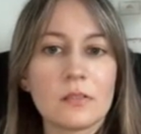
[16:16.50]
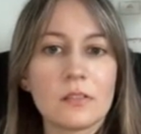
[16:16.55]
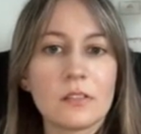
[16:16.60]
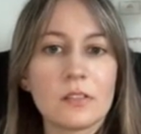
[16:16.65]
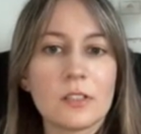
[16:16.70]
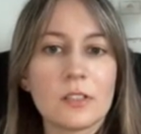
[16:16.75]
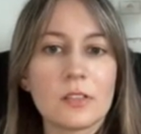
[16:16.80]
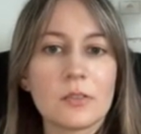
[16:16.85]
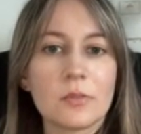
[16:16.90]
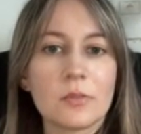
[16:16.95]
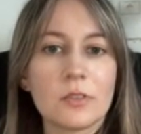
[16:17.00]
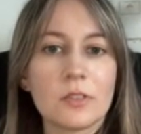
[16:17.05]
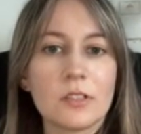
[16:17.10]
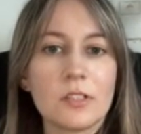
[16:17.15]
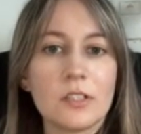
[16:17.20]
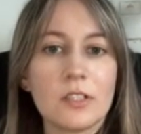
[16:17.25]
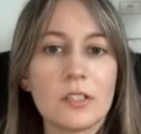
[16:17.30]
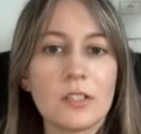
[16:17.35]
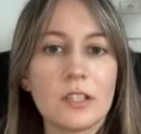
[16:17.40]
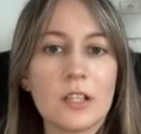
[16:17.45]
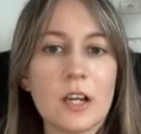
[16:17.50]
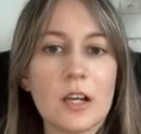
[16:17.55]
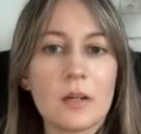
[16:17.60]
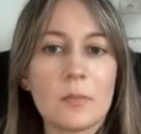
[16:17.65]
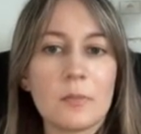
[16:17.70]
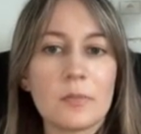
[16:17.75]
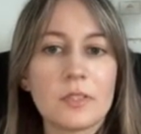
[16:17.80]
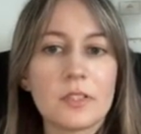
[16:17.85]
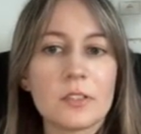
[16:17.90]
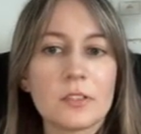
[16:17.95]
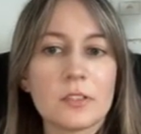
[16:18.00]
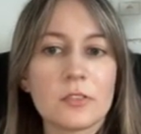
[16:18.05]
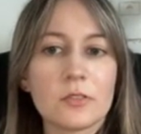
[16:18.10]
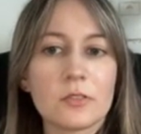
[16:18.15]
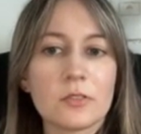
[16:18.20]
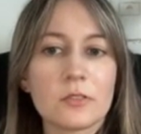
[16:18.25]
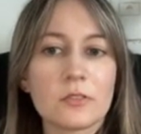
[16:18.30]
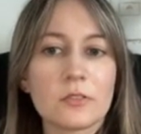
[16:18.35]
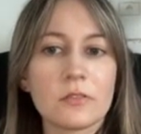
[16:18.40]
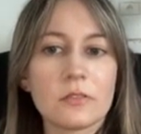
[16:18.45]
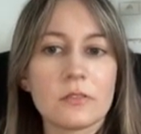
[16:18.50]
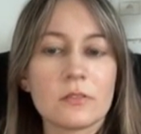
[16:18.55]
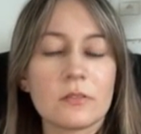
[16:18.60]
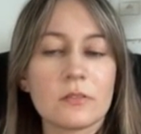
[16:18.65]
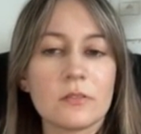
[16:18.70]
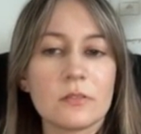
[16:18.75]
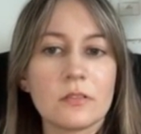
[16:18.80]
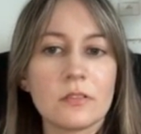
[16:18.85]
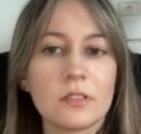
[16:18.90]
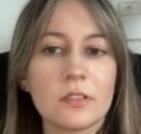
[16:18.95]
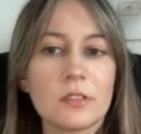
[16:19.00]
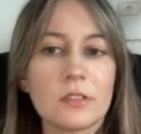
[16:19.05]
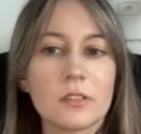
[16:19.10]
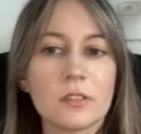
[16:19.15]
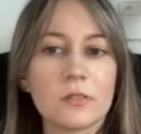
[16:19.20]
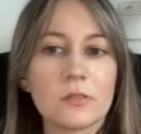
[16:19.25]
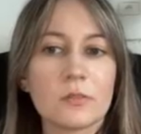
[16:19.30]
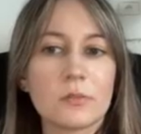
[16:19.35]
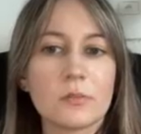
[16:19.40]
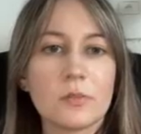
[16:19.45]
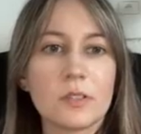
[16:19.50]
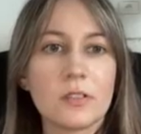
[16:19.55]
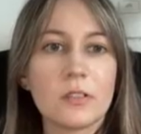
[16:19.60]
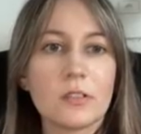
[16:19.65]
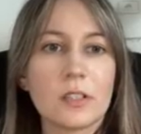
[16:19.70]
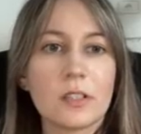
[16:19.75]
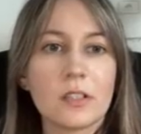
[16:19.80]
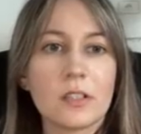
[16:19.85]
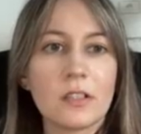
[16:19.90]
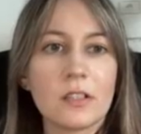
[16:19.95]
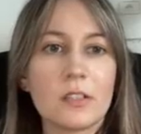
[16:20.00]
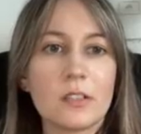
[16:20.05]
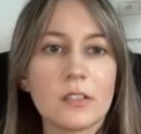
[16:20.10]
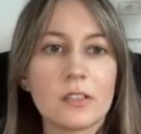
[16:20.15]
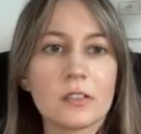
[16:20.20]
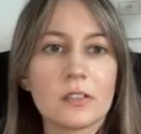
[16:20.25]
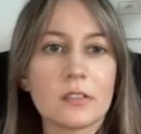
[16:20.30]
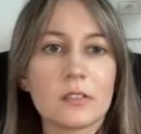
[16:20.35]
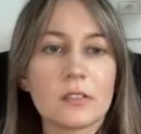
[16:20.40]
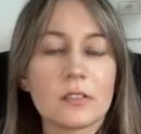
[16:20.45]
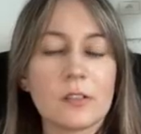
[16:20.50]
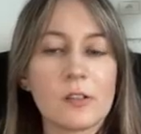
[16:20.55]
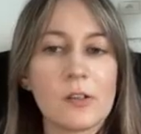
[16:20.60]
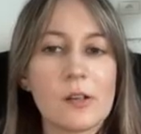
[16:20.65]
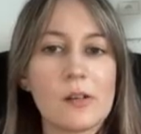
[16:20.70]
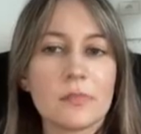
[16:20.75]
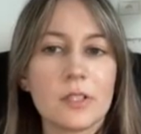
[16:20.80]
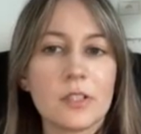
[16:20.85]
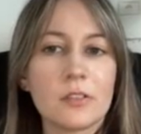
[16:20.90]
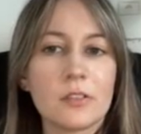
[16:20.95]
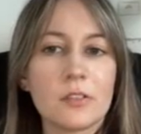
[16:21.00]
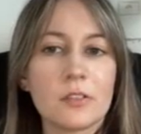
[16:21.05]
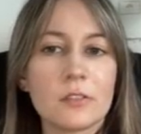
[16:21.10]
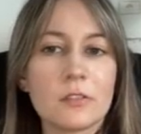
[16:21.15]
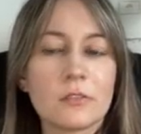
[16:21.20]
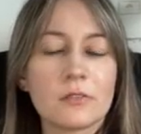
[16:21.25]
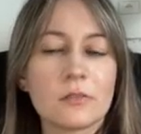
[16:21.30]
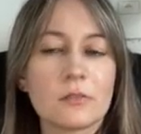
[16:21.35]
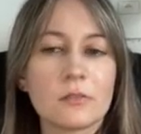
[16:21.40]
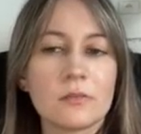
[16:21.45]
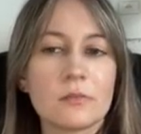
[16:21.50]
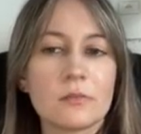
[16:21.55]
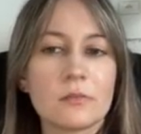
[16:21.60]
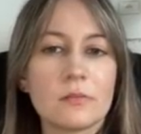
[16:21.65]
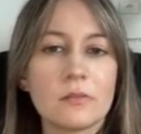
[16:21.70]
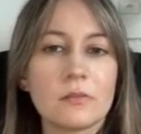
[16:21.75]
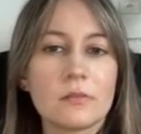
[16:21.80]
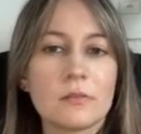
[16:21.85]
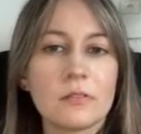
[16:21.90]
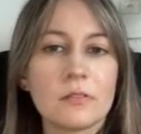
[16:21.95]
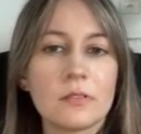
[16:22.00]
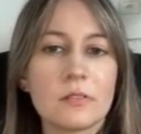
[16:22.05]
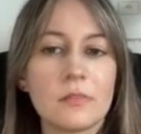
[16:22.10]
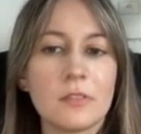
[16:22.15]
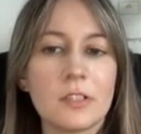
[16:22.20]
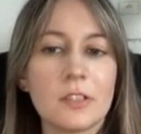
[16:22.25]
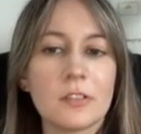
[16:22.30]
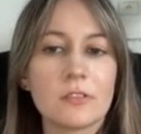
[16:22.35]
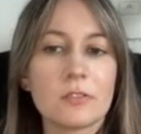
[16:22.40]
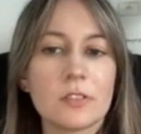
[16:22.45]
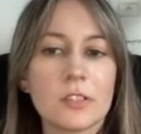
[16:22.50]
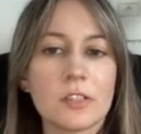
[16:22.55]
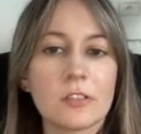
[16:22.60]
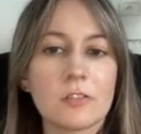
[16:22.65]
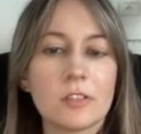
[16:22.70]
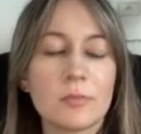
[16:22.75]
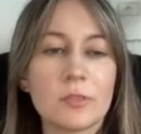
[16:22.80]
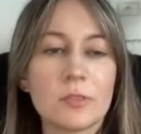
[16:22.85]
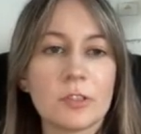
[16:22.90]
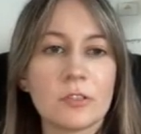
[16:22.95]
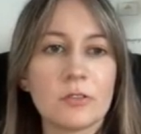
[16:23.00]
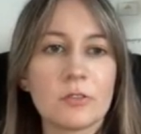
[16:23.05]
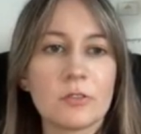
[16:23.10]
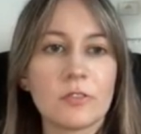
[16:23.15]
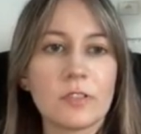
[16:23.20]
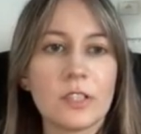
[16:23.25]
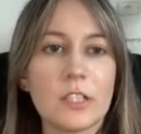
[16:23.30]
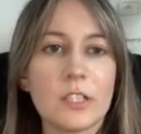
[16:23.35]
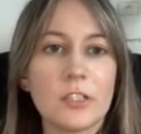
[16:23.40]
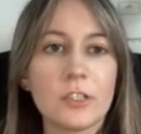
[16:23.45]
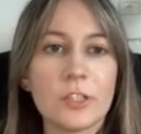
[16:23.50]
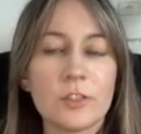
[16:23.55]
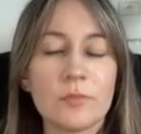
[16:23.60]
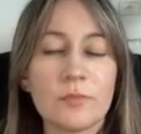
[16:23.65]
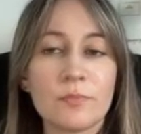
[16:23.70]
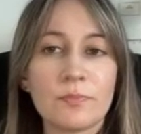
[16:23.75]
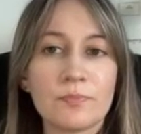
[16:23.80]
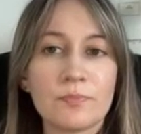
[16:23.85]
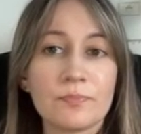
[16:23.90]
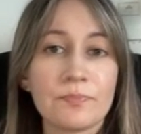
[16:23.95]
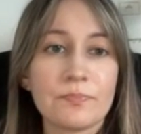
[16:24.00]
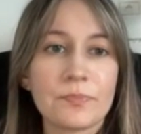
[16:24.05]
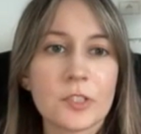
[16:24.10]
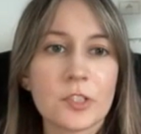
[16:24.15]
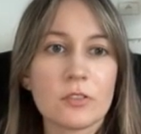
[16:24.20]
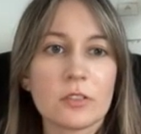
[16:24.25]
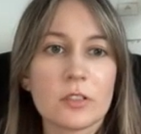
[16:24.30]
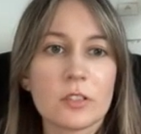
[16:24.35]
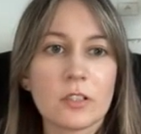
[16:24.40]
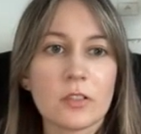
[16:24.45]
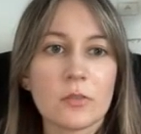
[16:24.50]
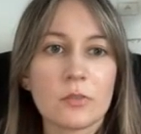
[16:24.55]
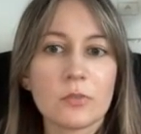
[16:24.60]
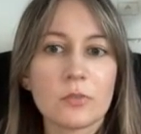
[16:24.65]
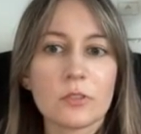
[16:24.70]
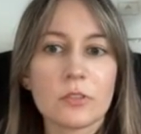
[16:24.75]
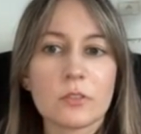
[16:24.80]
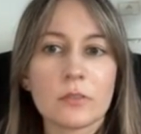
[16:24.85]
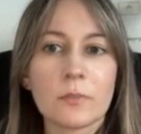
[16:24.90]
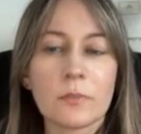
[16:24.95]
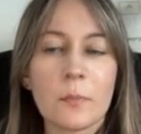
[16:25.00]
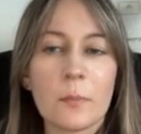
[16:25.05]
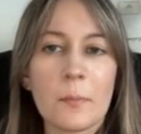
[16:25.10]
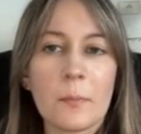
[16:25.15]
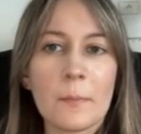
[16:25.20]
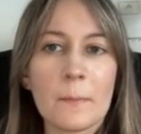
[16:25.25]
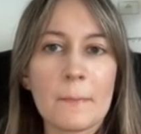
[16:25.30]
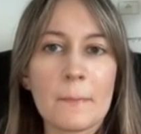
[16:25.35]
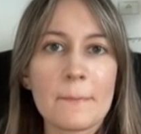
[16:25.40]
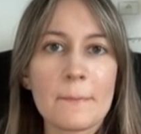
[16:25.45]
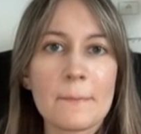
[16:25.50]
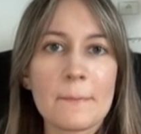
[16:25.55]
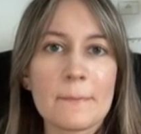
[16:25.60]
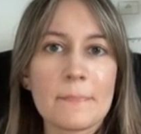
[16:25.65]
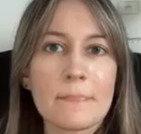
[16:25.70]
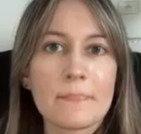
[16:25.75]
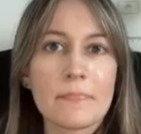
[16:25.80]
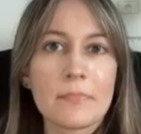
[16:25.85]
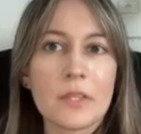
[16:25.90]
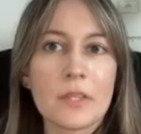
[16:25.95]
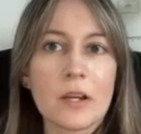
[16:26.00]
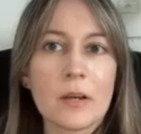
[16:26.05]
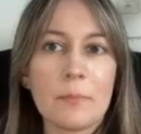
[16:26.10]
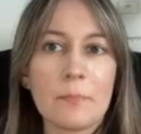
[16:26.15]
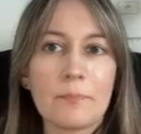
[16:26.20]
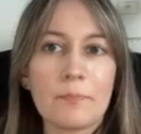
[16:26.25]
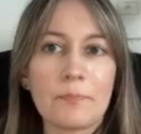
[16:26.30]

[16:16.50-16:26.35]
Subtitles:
this one in tabs. So there's could be like little, I don't know, little description of each. So it's a good one. Yeah.